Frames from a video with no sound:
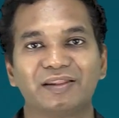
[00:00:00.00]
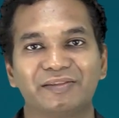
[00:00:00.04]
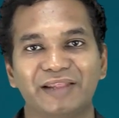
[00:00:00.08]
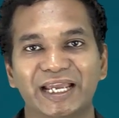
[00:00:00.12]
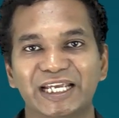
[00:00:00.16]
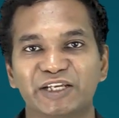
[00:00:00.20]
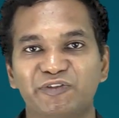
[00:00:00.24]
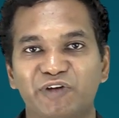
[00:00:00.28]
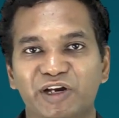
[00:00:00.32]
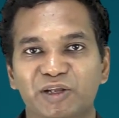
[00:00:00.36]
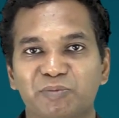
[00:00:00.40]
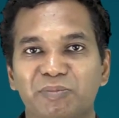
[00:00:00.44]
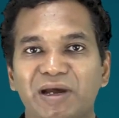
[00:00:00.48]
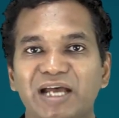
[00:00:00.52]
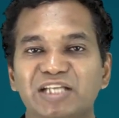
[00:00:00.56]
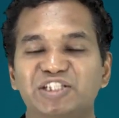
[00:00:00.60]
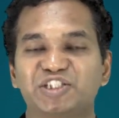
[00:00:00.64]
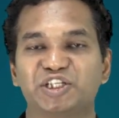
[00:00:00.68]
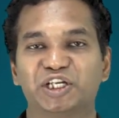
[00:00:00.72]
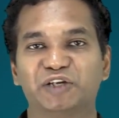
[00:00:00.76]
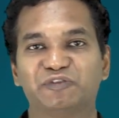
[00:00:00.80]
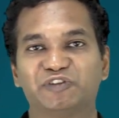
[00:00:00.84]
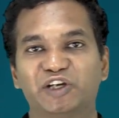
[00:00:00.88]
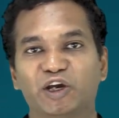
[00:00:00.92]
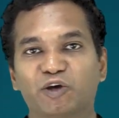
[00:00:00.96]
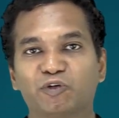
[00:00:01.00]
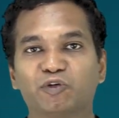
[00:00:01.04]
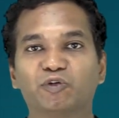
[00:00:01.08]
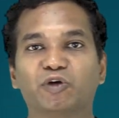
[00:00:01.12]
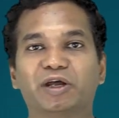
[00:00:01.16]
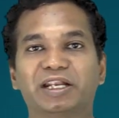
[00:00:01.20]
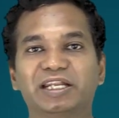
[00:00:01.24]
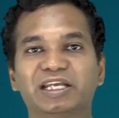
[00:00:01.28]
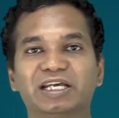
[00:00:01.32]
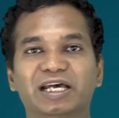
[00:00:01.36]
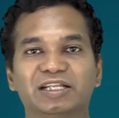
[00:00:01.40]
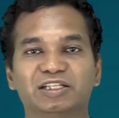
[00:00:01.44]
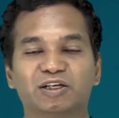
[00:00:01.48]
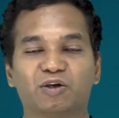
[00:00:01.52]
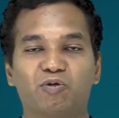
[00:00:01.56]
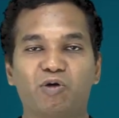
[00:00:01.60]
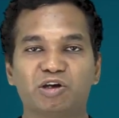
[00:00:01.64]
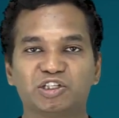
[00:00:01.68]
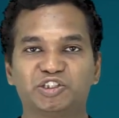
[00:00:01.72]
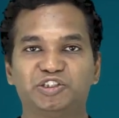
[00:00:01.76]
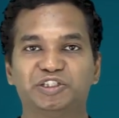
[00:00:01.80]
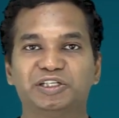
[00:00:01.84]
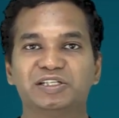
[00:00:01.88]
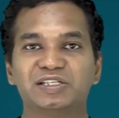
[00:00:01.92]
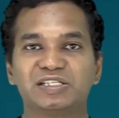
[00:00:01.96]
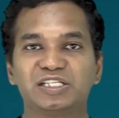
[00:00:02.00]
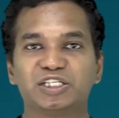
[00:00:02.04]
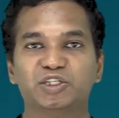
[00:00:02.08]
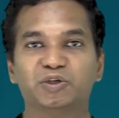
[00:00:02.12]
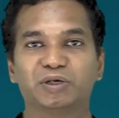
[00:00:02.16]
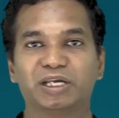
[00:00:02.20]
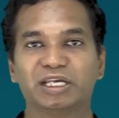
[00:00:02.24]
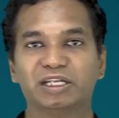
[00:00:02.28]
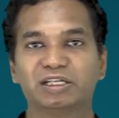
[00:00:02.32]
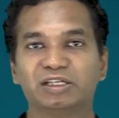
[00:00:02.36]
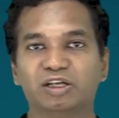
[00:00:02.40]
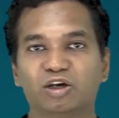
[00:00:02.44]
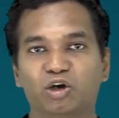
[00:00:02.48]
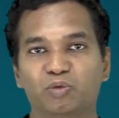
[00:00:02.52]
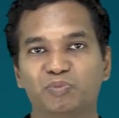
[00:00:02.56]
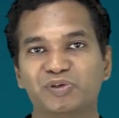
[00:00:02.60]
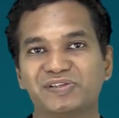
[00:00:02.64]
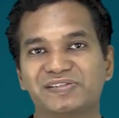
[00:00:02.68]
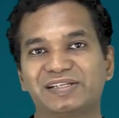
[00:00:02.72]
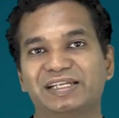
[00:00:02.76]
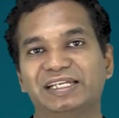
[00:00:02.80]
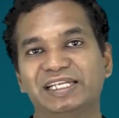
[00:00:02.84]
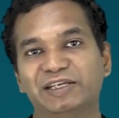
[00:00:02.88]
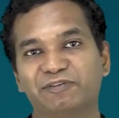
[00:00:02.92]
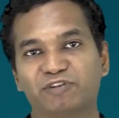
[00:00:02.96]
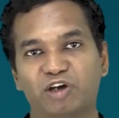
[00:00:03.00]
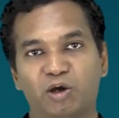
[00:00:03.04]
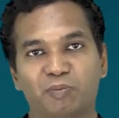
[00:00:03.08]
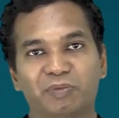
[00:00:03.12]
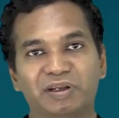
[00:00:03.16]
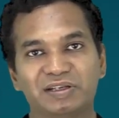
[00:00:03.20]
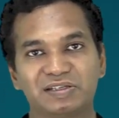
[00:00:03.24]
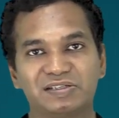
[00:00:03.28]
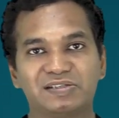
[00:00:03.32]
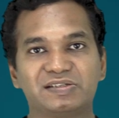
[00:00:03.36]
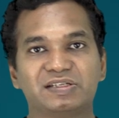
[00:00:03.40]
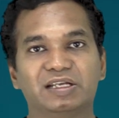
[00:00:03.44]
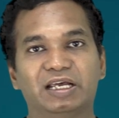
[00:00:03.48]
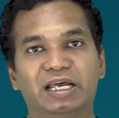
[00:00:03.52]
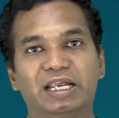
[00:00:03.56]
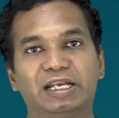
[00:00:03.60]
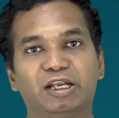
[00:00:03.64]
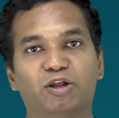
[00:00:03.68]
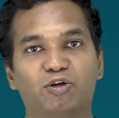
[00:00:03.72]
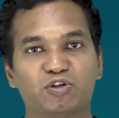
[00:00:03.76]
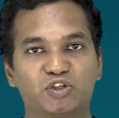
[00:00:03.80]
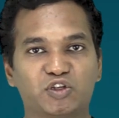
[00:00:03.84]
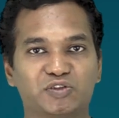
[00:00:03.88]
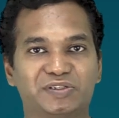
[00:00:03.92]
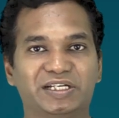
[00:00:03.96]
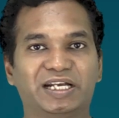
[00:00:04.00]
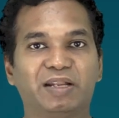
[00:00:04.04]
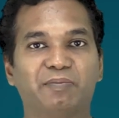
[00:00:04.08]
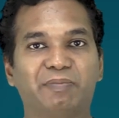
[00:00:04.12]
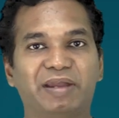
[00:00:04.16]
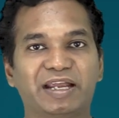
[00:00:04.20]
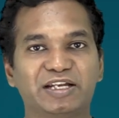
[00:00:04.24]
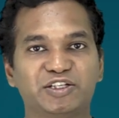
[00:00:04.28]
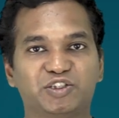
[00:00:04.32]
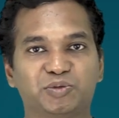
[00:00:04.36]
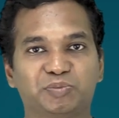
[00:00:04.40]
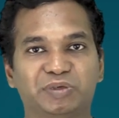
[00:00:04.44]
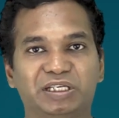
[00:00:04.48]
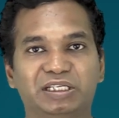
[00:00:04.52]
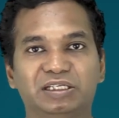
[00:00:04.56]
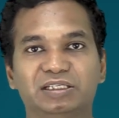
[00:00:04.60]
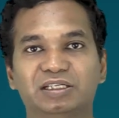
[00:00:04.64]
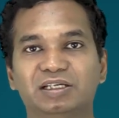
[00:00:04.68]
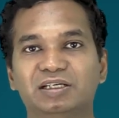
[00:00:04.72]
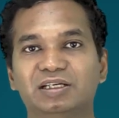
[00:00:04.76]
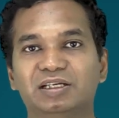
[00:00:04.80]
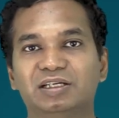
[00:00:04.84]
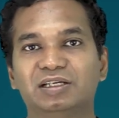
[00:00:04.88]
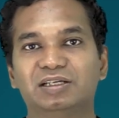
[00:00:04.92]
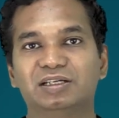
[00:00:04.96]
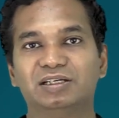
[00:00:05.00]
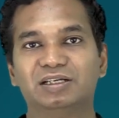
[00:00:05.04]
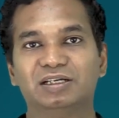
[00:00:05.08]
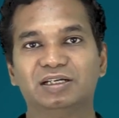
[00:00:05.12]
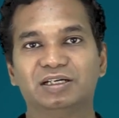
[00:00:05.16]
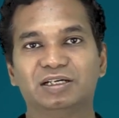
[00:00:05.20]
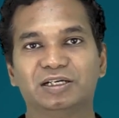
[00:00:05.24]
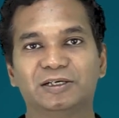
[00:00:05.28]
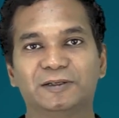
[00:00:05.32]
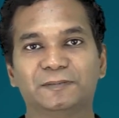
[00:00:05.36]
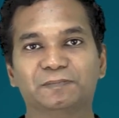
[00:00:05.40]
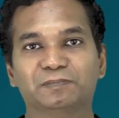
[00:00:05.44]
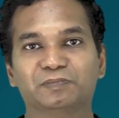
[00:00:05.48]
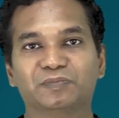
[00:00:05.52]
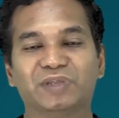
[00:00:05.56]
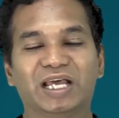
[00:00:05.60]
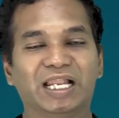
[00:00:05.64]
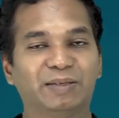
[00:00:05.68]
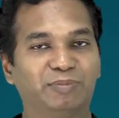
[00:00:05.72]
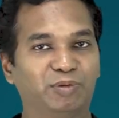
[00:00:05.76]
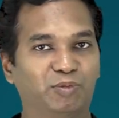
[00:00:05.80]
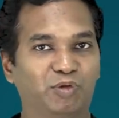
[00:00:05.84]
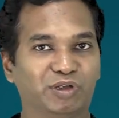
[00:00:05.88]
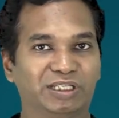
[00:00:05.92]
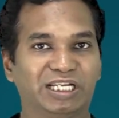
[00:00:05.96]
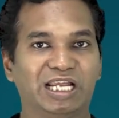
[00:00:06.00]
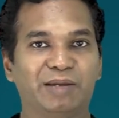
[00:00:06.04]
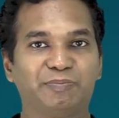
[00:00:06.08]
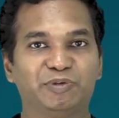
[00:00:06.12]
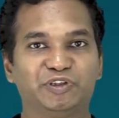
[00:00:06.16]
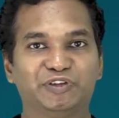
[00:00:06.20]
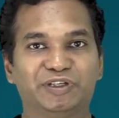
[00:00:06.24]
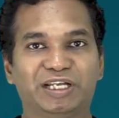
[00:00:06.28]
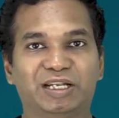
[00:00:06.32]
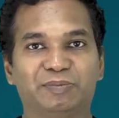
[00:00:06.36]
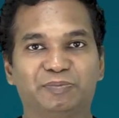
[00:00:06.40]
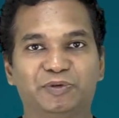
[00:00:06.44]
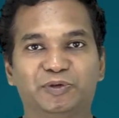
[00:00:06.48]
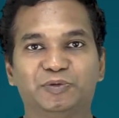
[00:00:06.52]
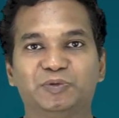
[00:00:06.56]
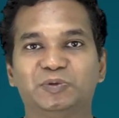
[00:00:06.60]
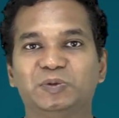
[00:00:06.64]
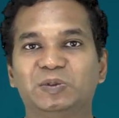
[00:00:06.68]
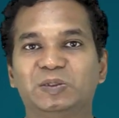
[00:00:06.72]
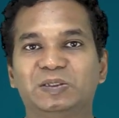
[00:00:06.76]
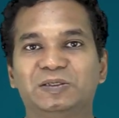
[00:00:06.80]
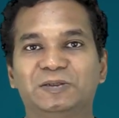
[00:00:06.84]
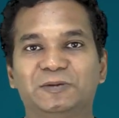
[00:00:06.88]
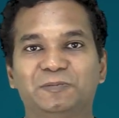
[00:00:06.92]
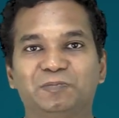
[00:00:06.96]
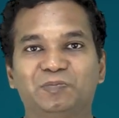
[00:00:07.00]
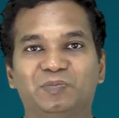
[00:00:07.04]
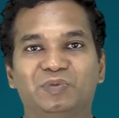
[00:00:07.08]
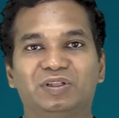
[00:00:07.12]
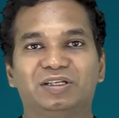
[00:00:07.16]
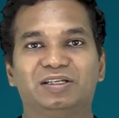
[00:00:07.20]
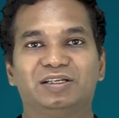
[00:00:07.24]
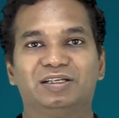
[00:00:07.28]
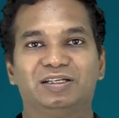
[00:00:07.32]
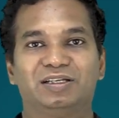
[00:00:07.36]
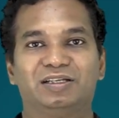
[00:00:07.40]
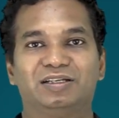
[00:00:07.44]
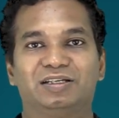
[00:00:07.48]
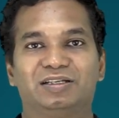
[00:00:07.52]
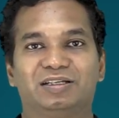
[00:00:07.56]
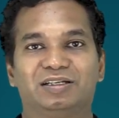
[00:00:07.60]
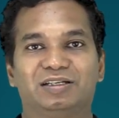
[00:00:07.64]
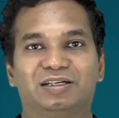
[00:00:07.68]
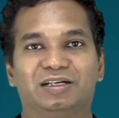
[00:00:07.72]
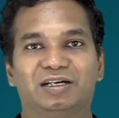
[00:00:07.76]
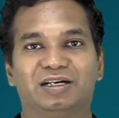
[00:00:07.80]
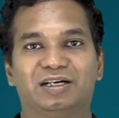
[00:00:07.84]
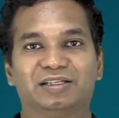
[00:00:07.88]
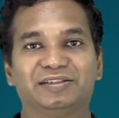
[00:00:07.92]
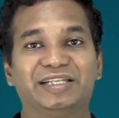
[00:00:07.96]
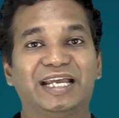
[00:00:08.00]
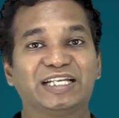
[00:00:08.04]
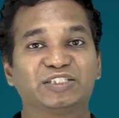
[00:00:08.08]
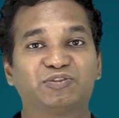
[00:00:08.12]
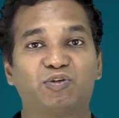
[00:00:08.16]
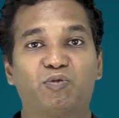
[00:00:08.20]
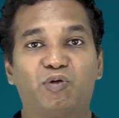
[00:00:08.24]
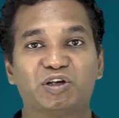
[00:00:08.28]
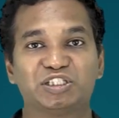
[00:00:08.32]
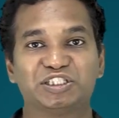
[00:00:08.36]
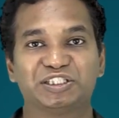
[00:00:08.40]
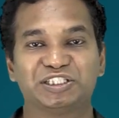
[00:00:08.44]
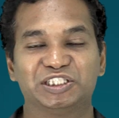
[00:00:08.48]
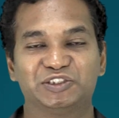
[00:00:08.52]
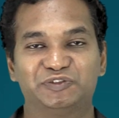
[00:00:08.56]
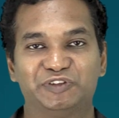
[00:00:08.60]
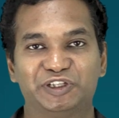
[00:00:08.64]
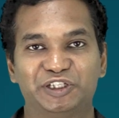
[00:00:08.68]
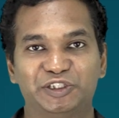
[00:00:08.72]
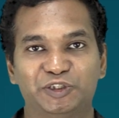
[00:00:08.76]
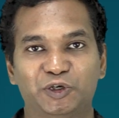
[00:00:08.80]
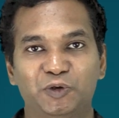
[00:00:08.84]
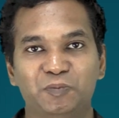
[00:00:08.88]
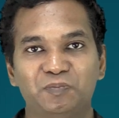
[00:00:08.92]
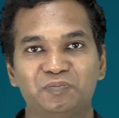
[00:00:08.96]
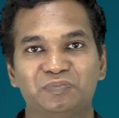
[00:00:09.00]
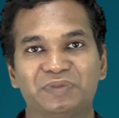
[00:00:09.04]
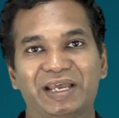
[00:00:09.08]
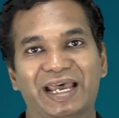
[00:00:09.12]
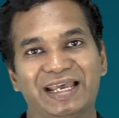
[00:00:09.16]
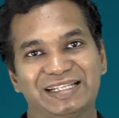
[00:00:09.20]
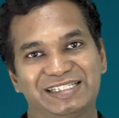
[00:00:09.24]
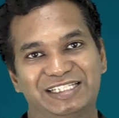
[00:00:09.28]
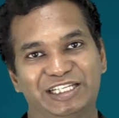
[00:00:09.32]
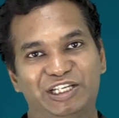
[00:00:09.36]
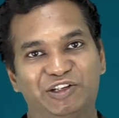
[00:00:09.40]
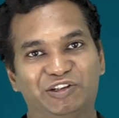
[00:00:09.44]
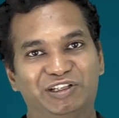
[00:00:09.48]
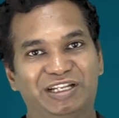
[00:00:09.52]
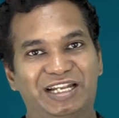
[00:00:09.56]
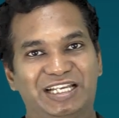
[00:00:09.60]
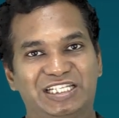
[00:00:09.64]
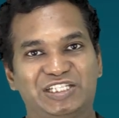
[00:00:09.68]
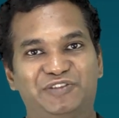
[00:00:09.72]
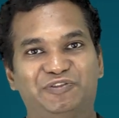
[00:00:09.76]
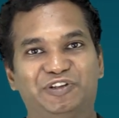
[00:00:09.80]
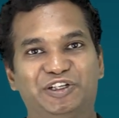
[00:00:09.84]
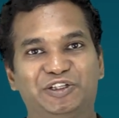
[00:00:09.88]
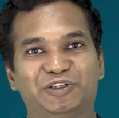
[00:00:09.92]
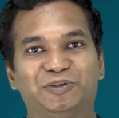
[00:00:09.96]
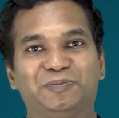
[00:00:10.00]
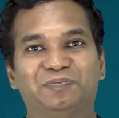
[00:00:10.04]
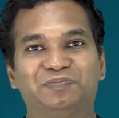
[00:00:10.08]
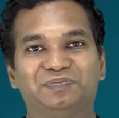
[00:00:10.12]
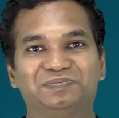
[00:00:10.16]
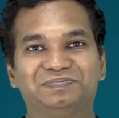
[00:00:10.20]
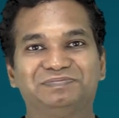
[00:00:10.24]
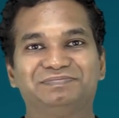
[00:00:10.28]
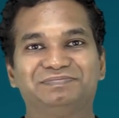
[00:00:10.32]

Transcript: Thank you very much. If you have any other questions, you can obviously leave comments and also send a mail to me. Um, I'll be more than happy to help you. Uh, thanks for watching this video. I'll see you in the next video.